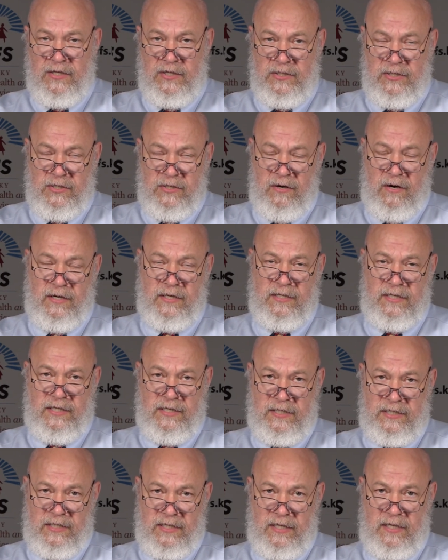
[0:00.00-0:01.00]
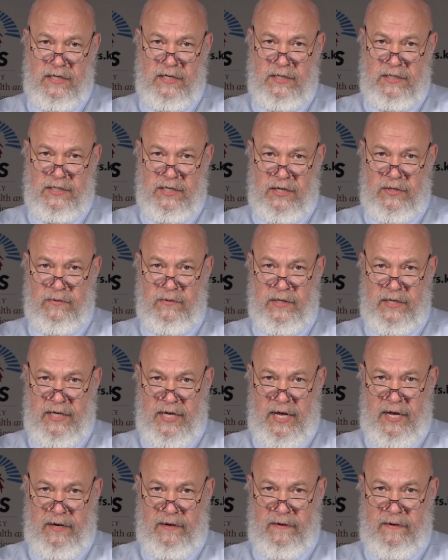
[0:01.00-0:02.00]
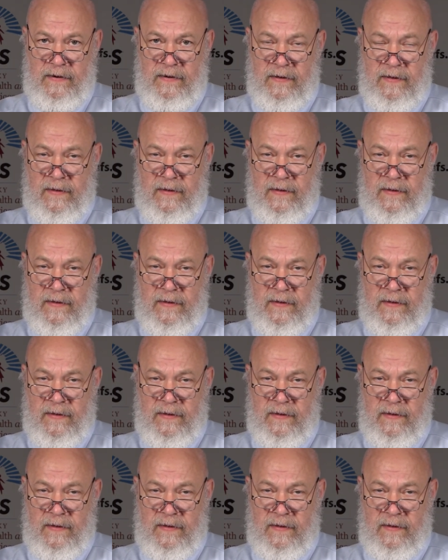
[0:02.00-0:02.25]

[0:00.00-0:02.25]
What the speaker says: start to see each other again.